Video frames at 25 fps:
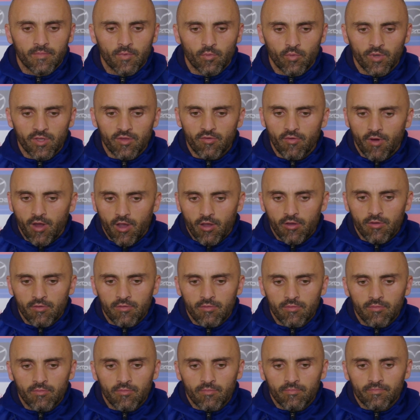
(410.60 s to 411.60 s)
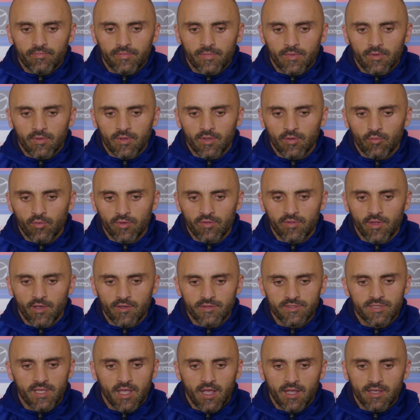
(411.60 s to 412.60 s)
we grow with
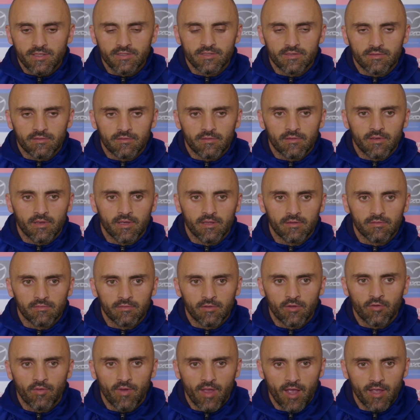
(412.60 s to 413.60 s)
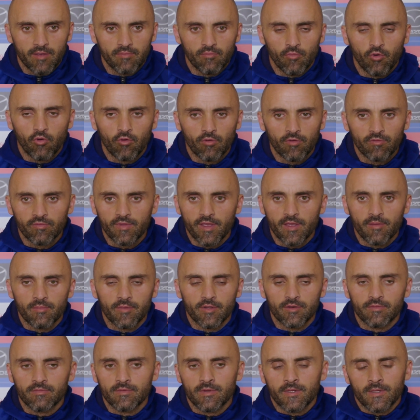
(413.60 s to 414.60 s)
those gains and create more of them,
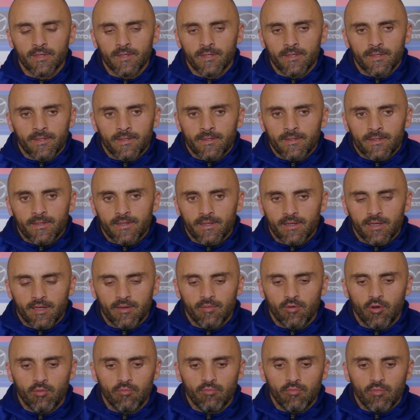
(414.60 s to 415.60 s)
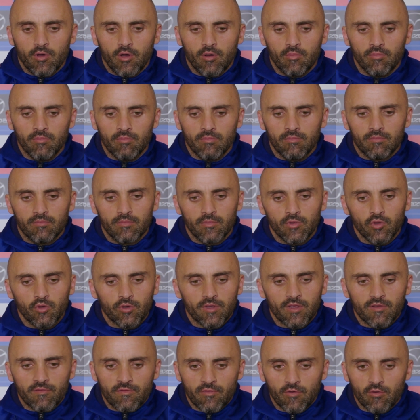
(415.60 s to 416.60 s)
and I'm
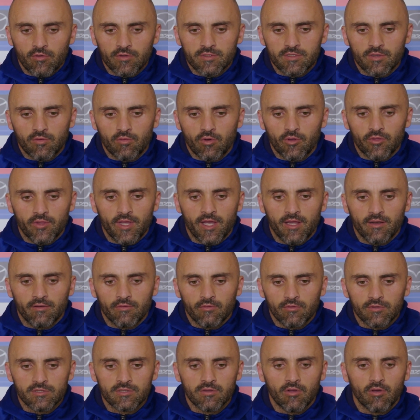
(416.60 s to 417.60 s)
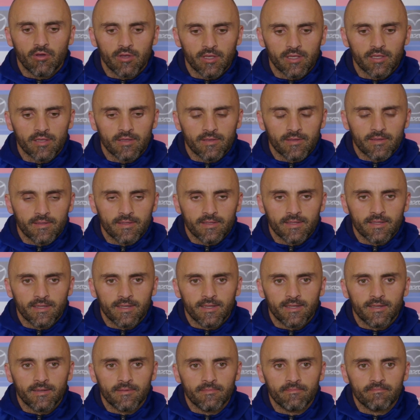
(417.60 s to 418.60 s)
looking forward to what that looks like
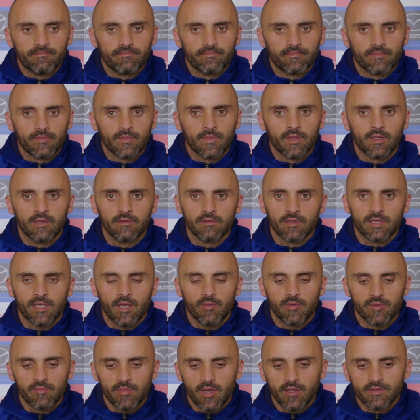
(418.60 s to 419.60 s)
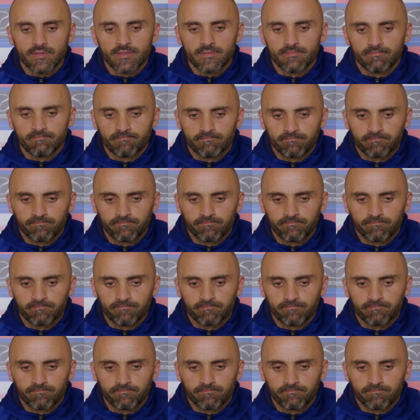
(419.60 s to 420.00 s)
in the coming months.